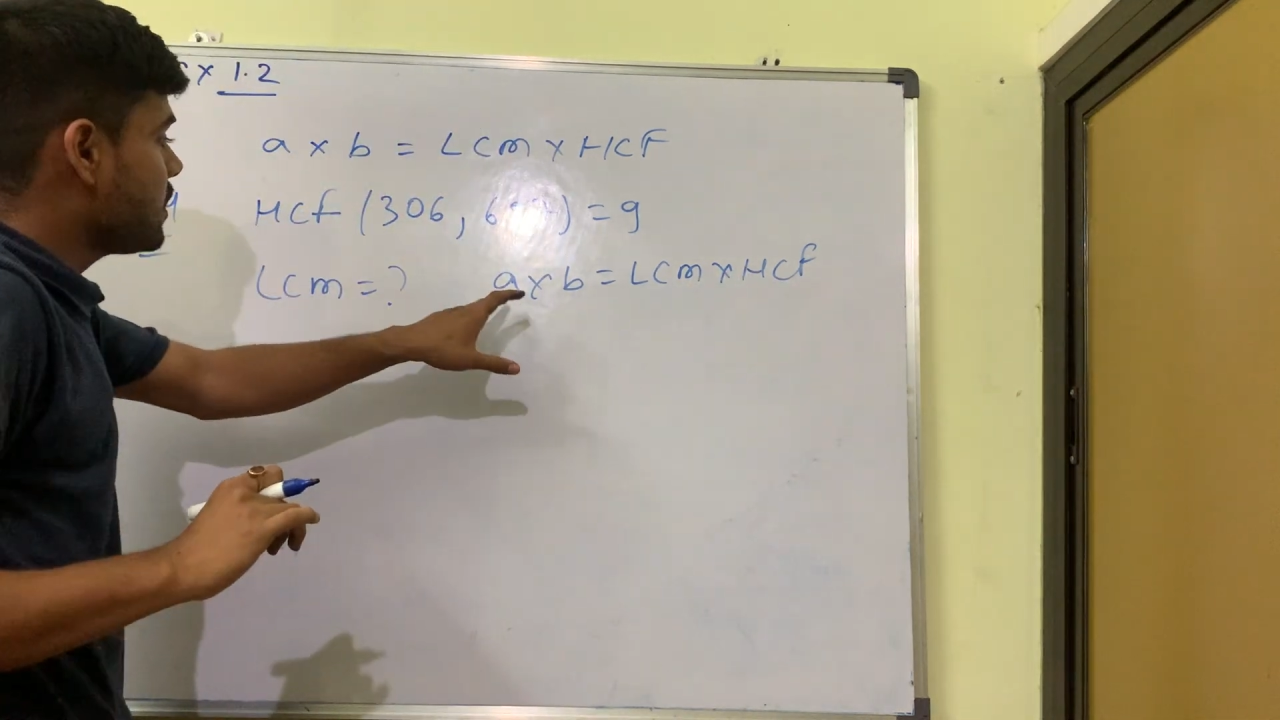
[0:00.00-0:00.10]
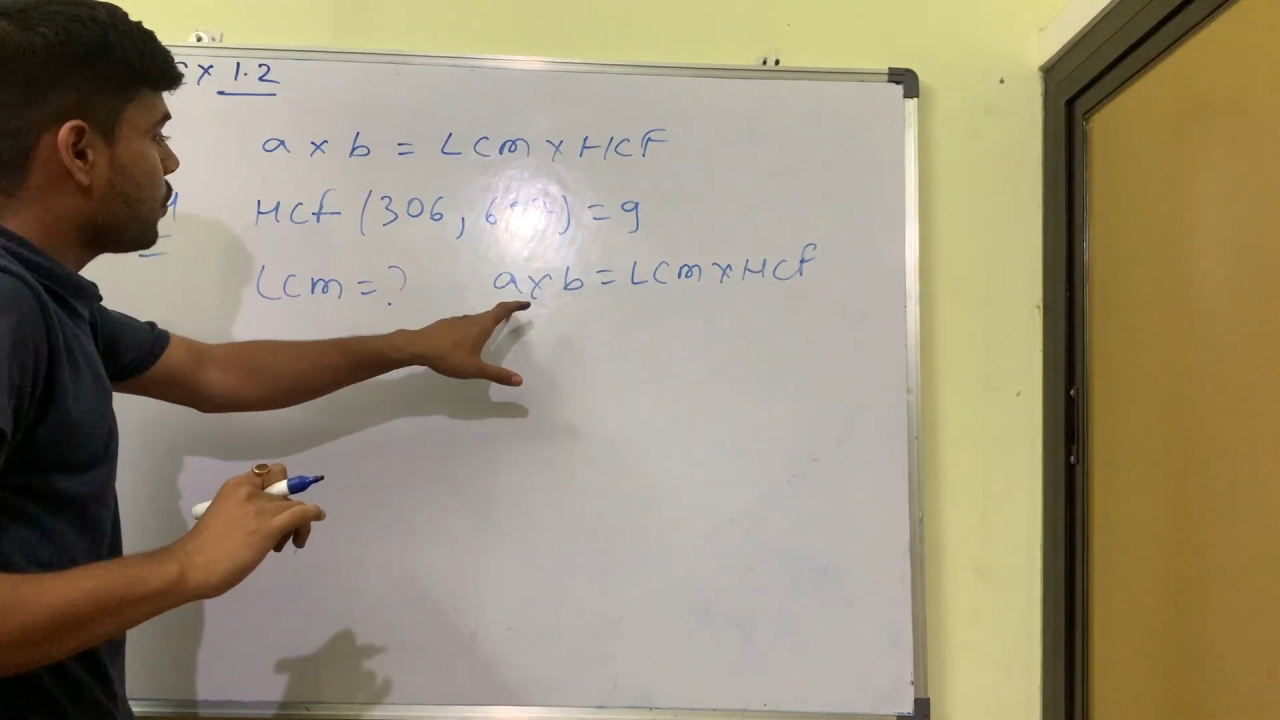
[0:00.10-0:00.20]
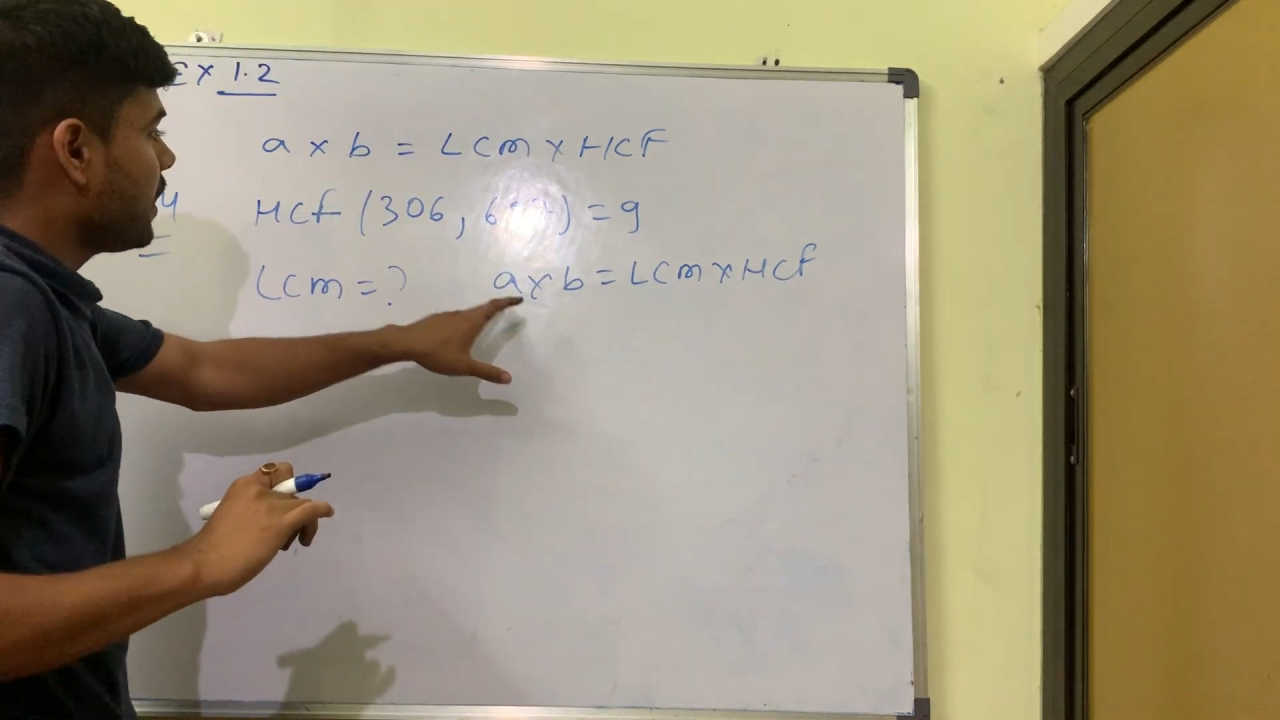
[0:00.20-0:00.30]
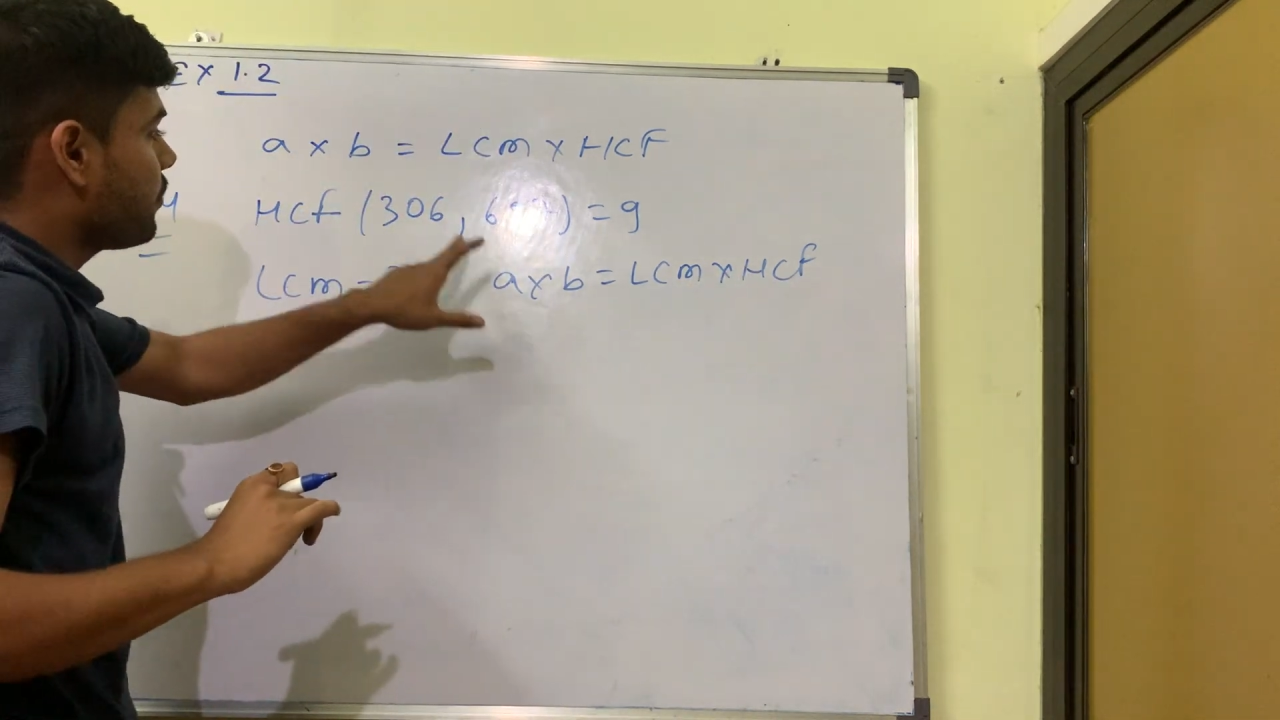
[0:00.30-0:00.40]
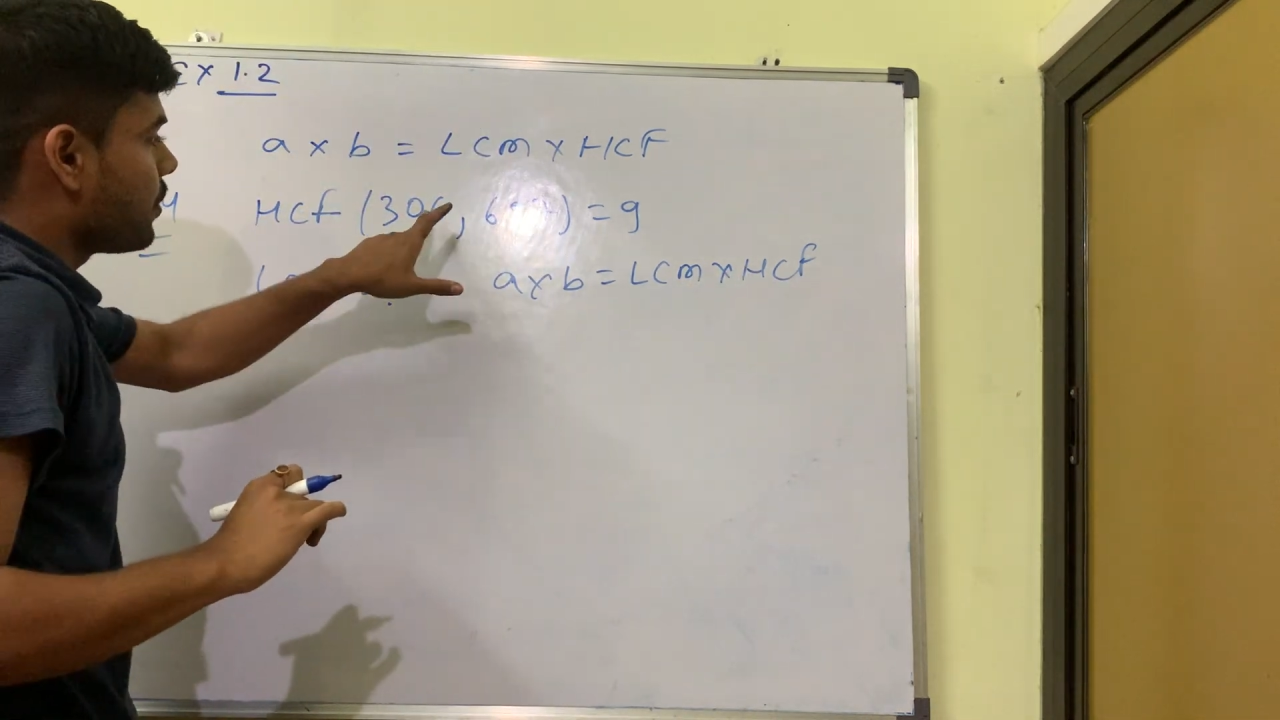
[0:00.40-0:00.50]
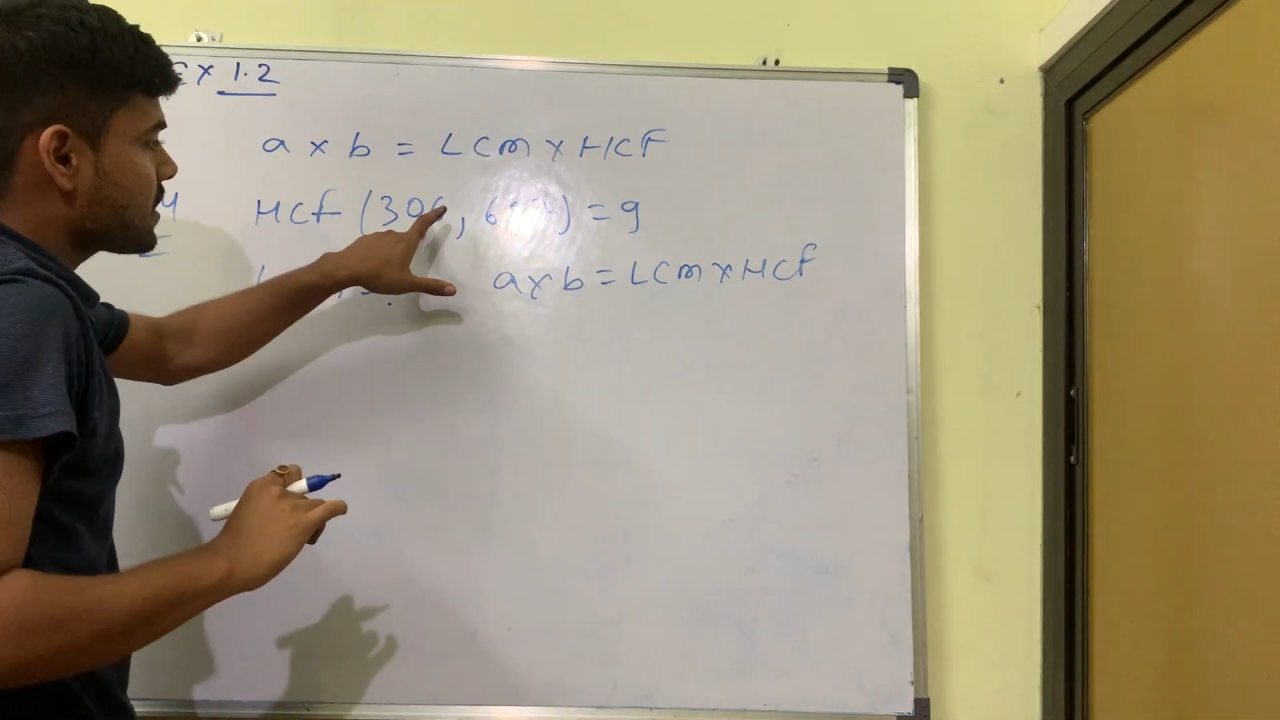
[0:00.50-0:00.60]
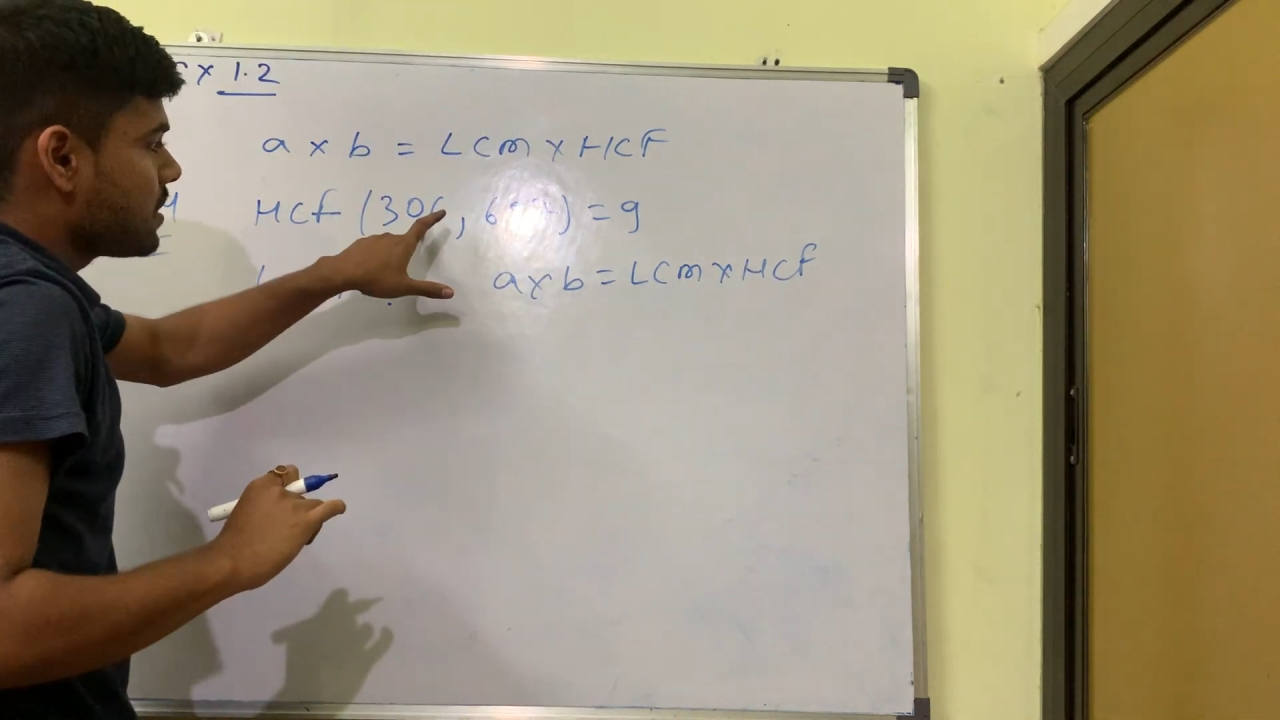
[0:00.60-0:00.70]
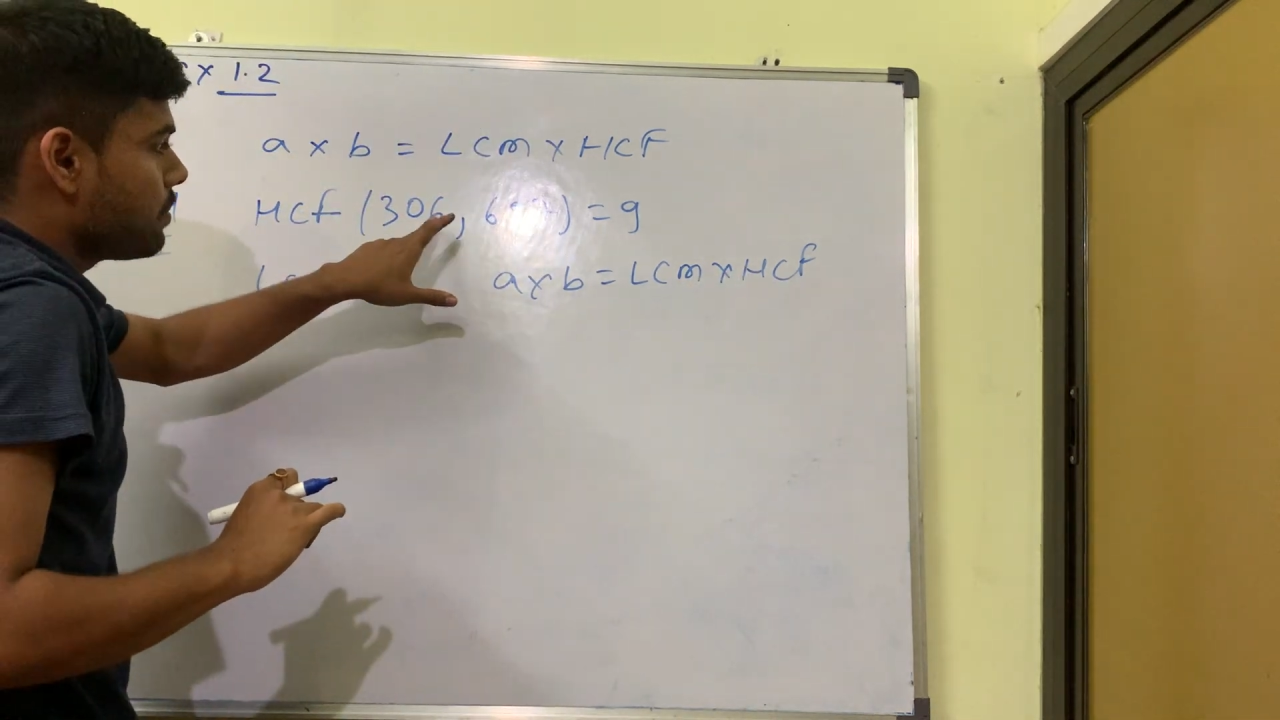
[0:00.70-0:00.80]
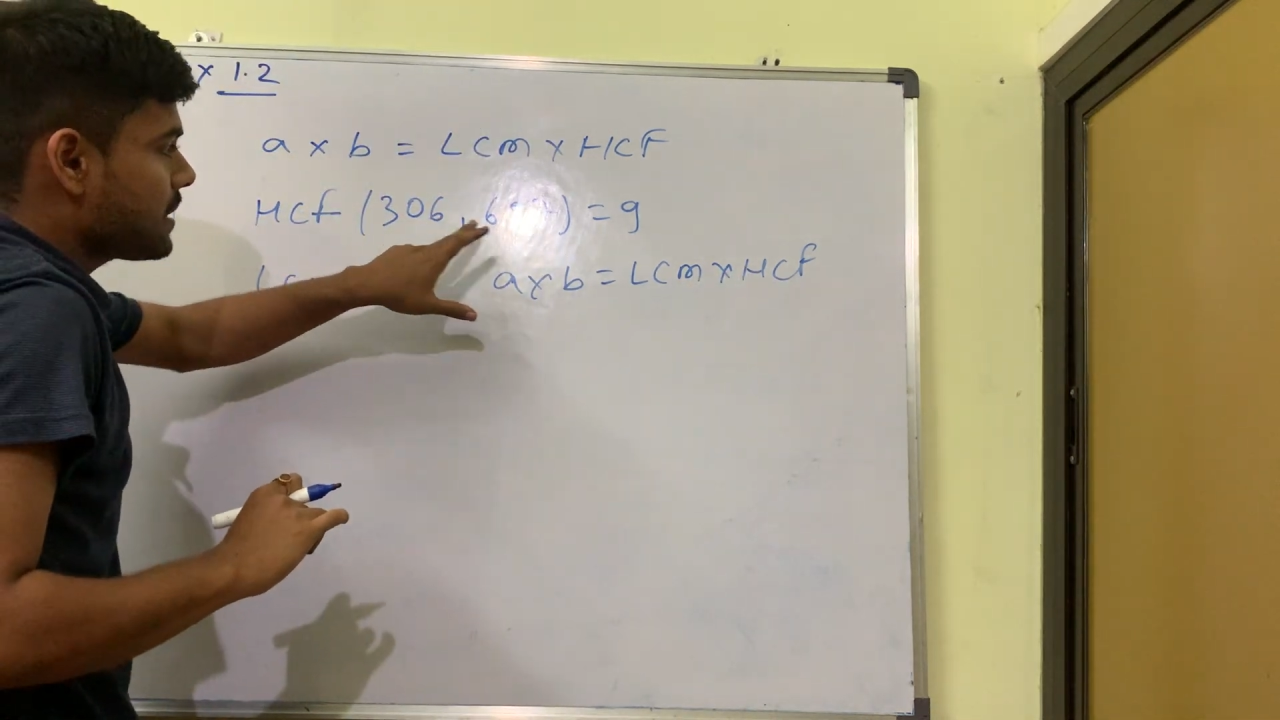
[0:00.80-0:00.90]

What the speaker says: what? First number,